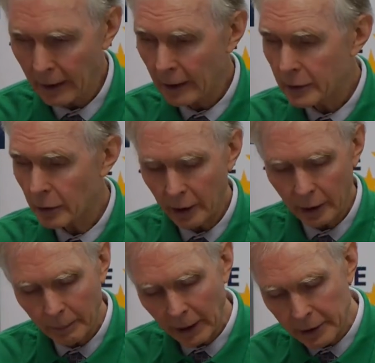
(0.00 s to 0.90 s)
So I
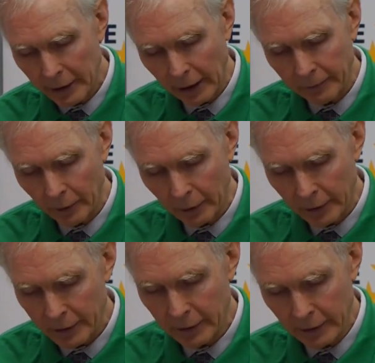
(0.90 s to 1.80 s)
can measure that
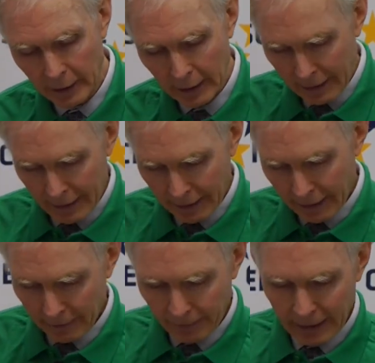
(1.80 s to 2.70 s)
force, and
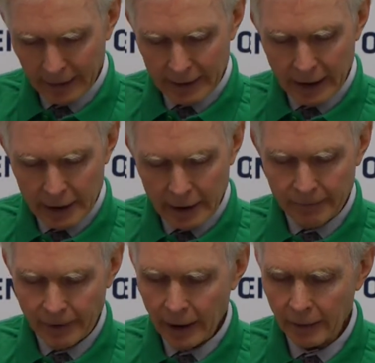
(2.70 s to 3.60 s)
I find it's actually
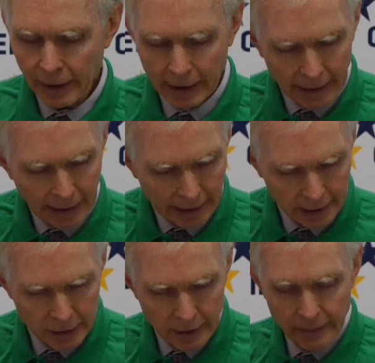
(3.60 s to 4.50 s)
very, very large.